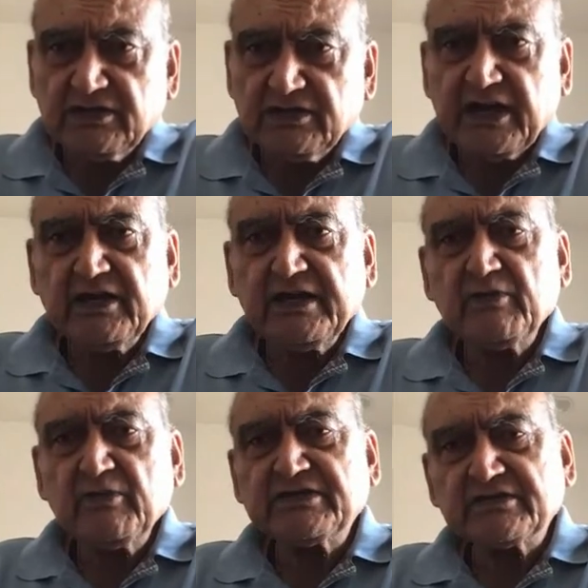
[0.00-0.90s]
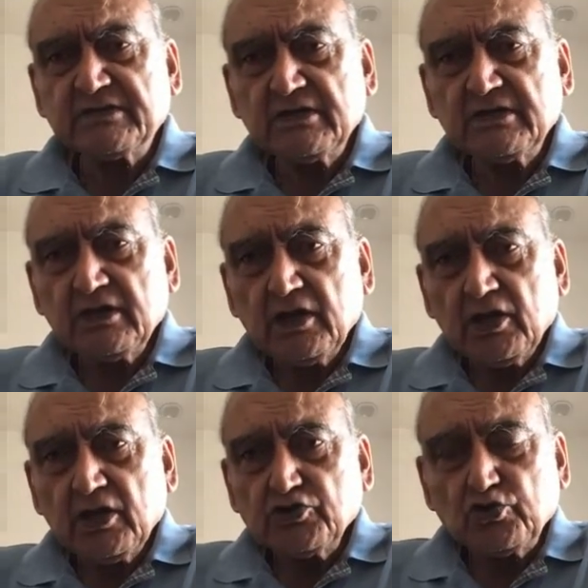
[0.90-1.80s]
another China emerges?
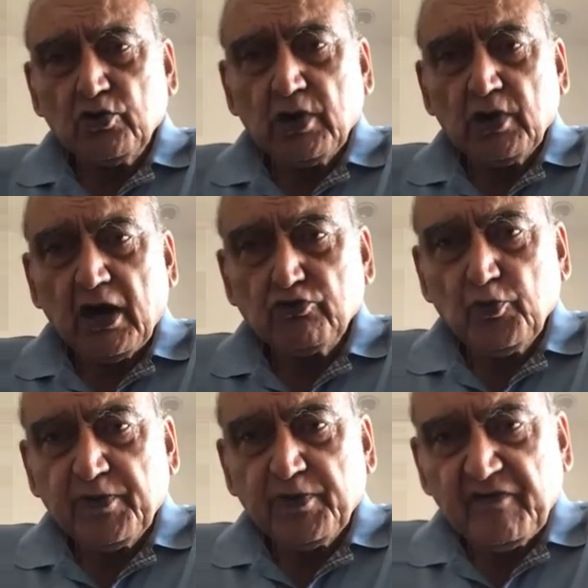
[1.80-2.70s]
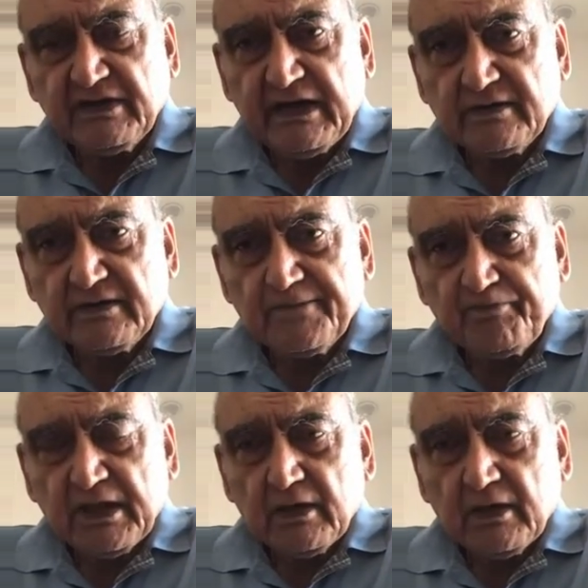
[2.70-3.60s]
So how to prevent that?